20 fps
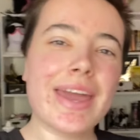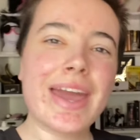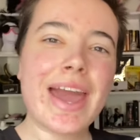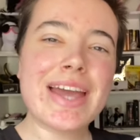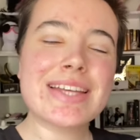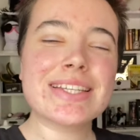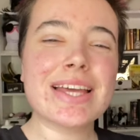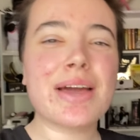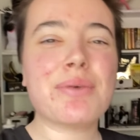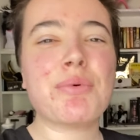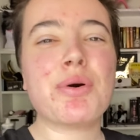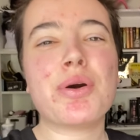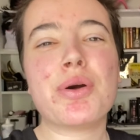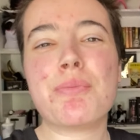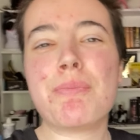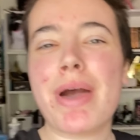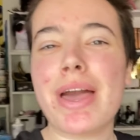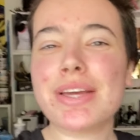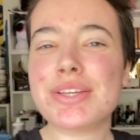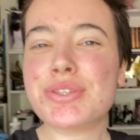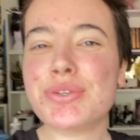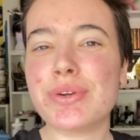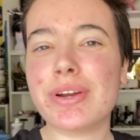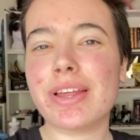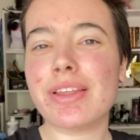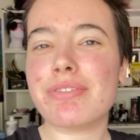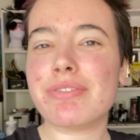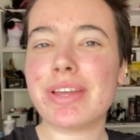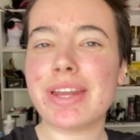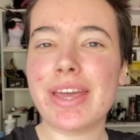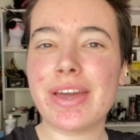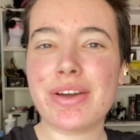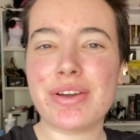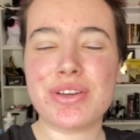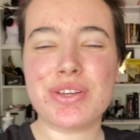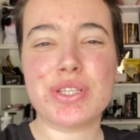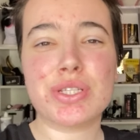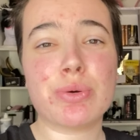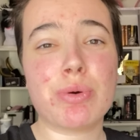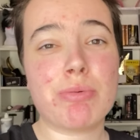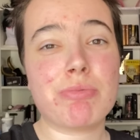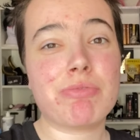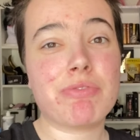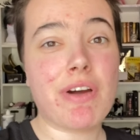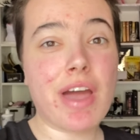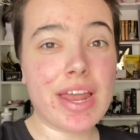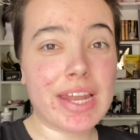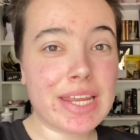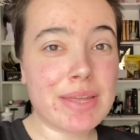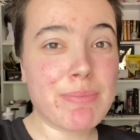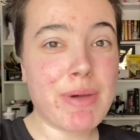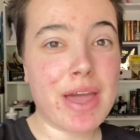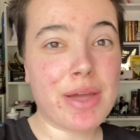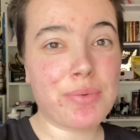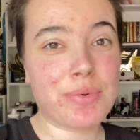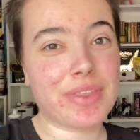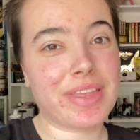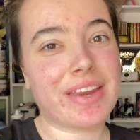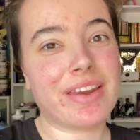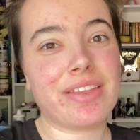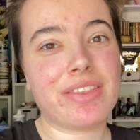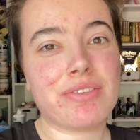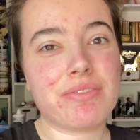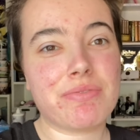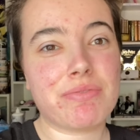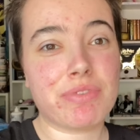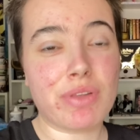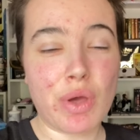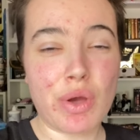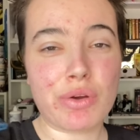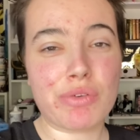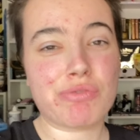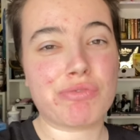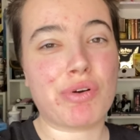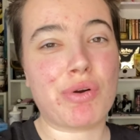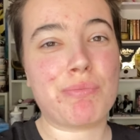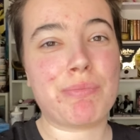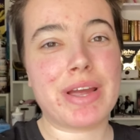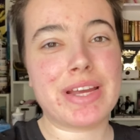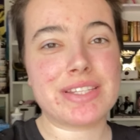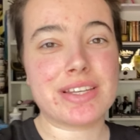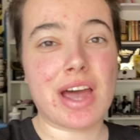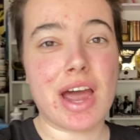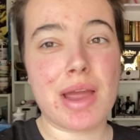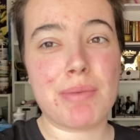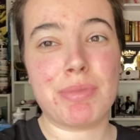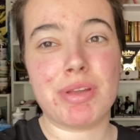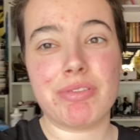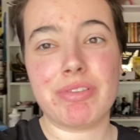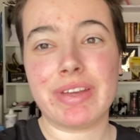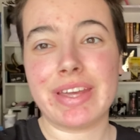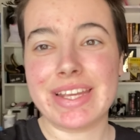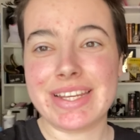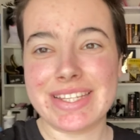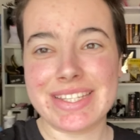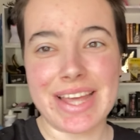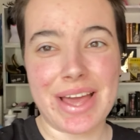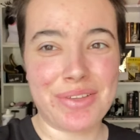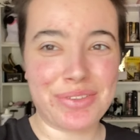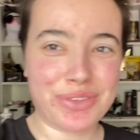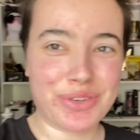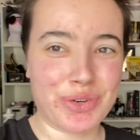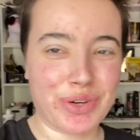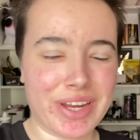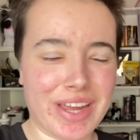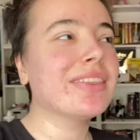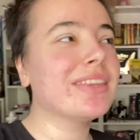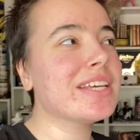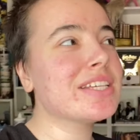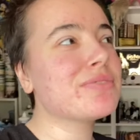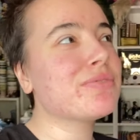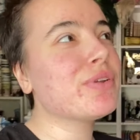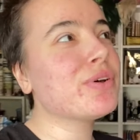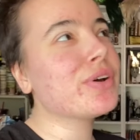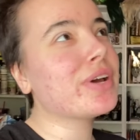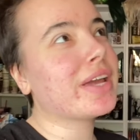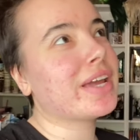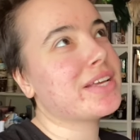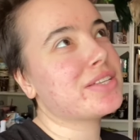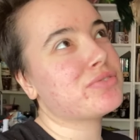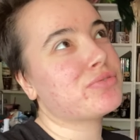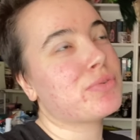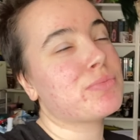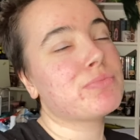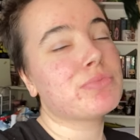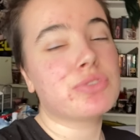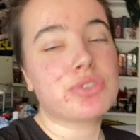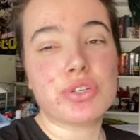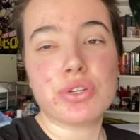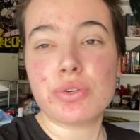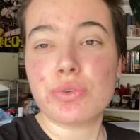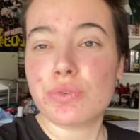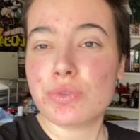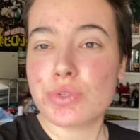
guys, and welcome back to another video. So I'm finally back with another vlog from my time living in South Korea. This vlog is from June